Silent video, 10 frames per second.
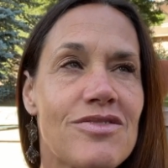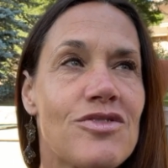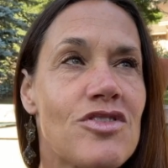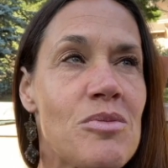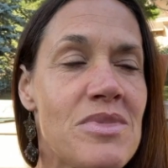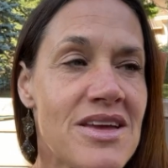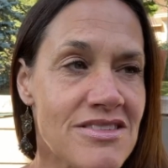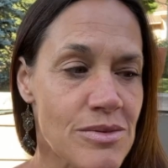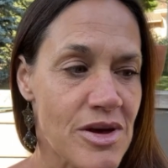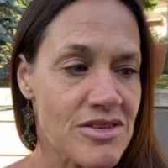to me,
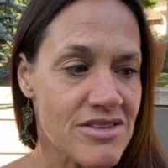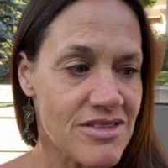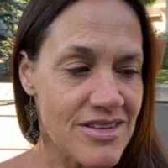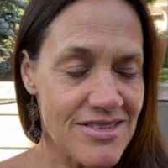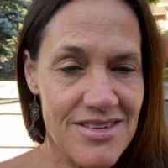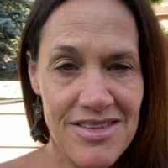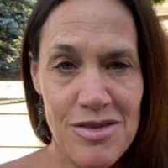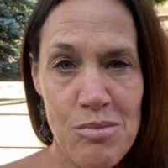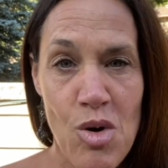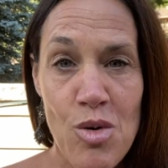it's about seizing
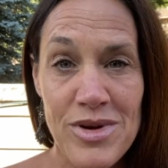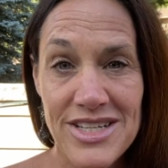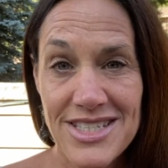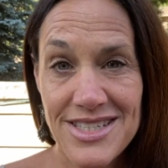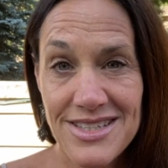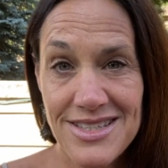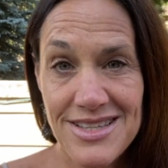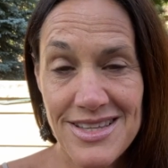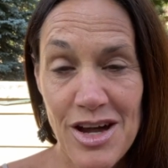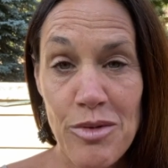the moment,
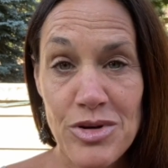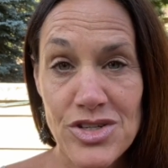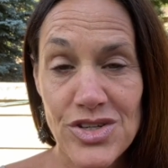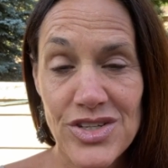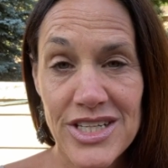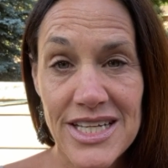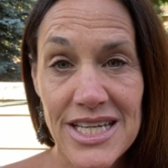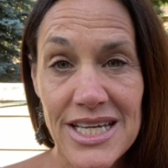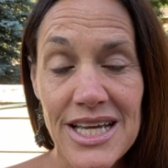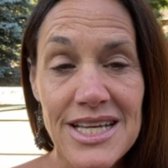seizing the
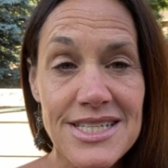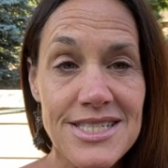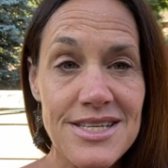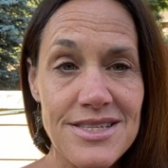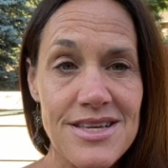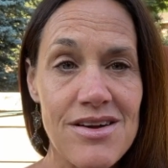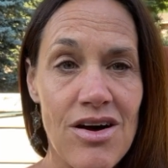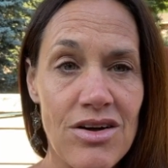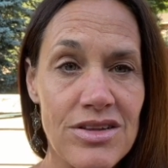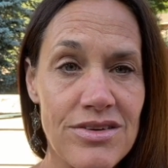opportunity, seizing
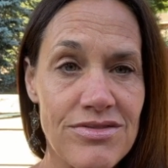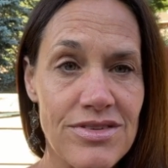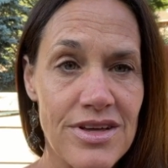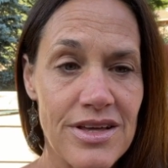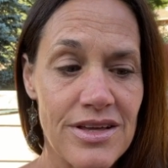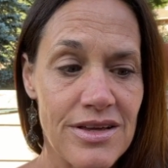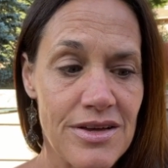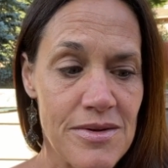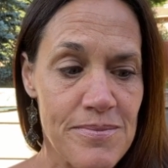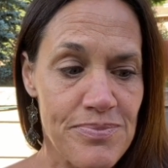all of the
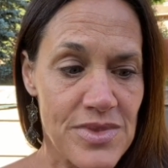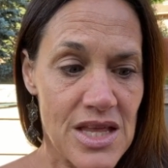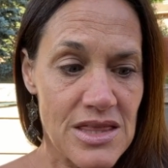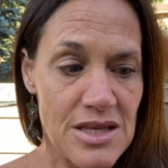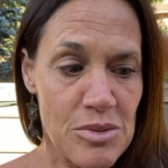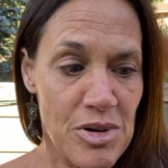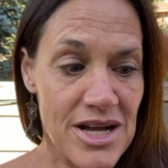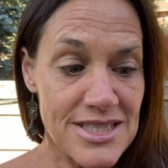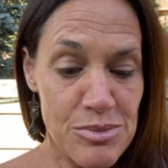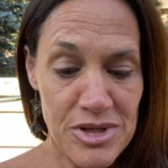
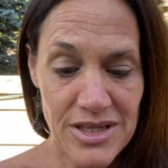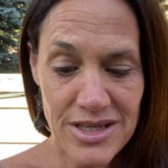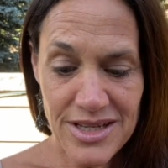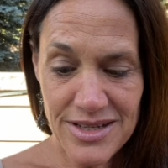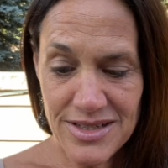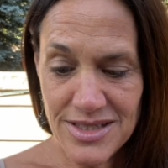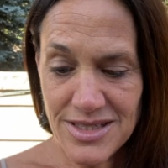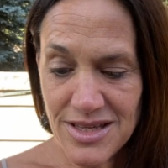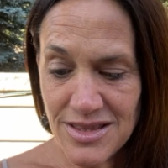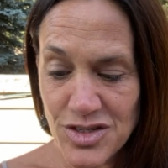
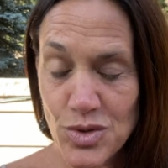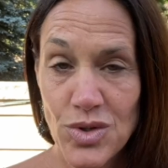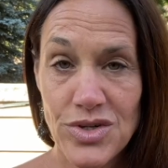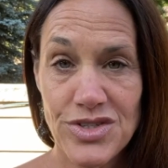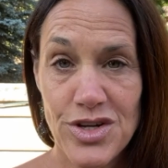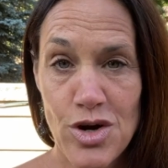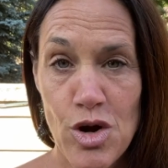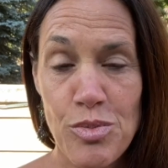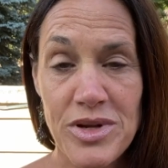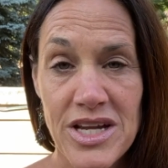possibilities and the doors that are
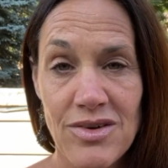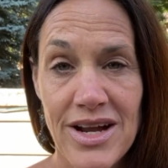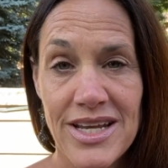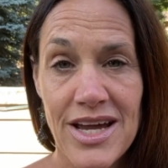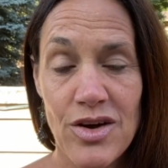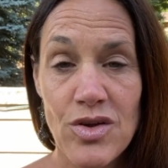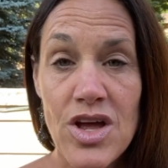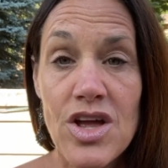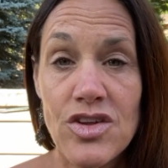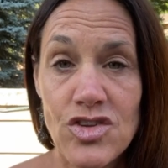opening right now,
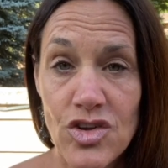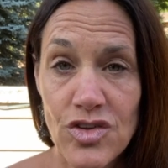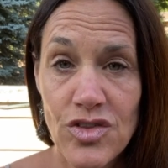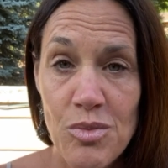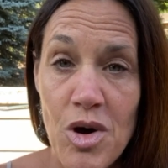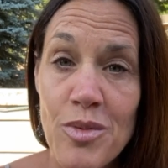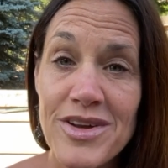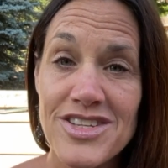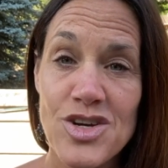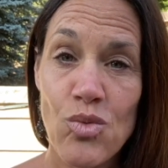to the
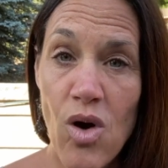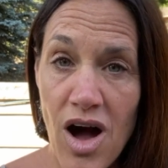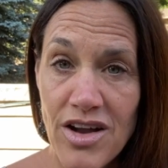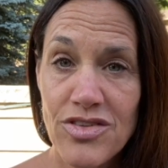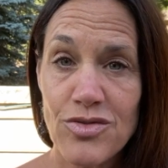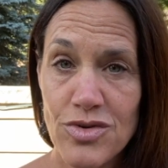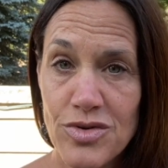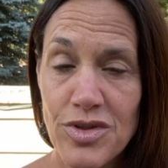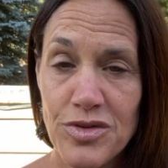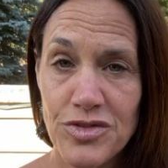moment to walk
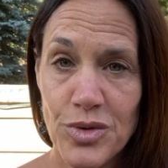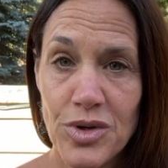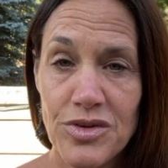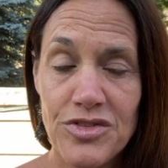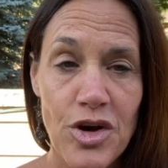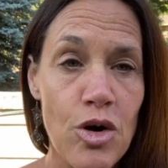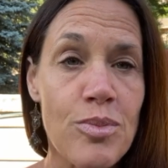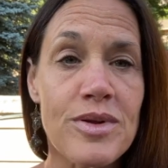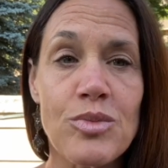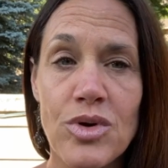through those doors, to
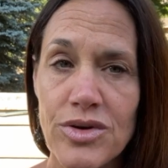open more